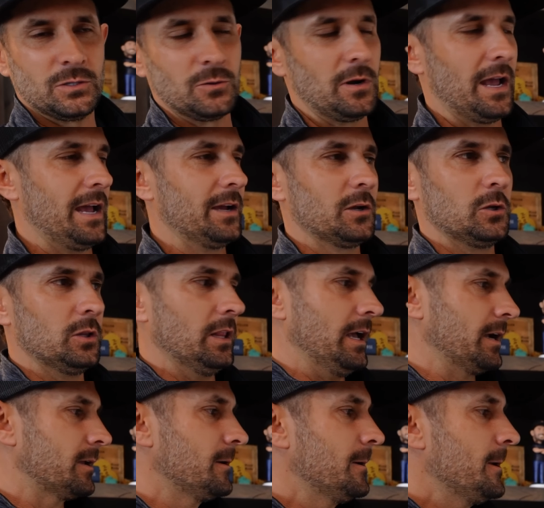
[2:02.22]
this or not, good
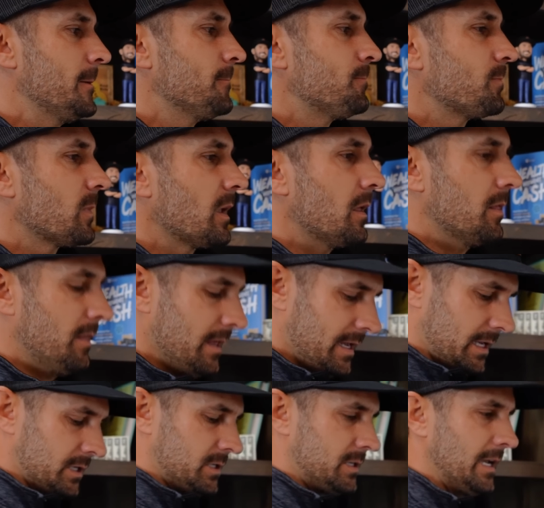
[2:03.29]
luck.
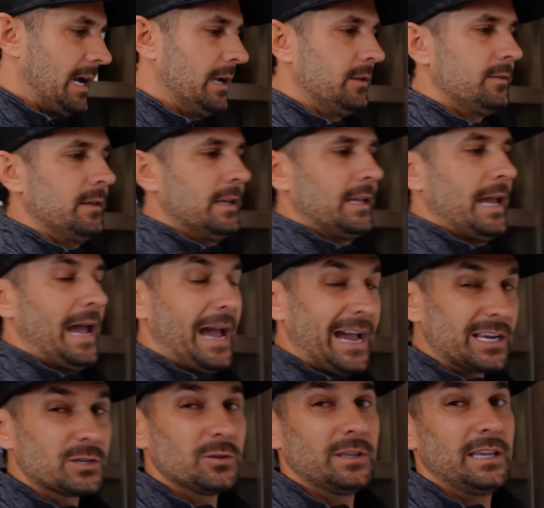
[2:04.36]
This, I think,
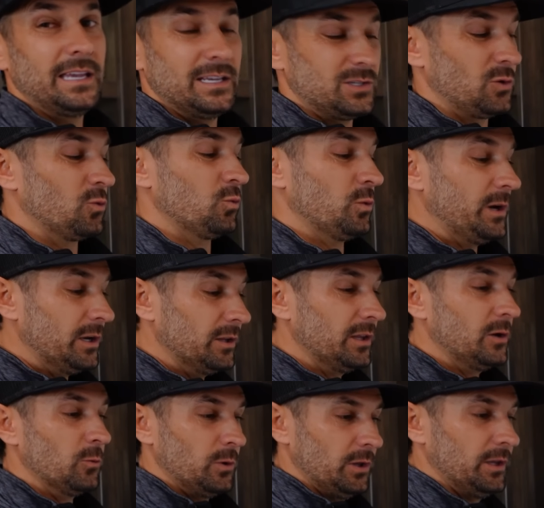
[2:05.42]
actually is a
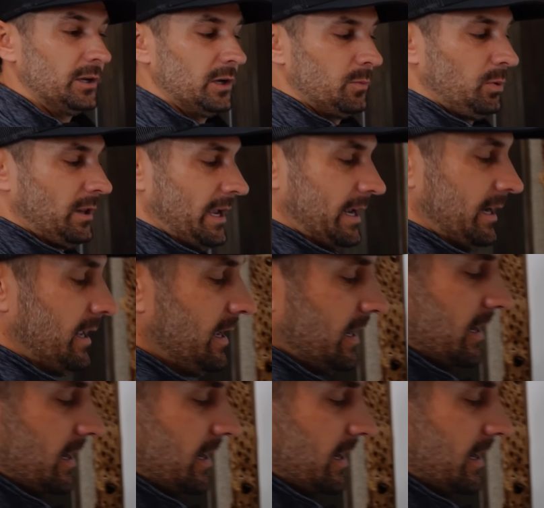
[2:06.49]
really, really good plan.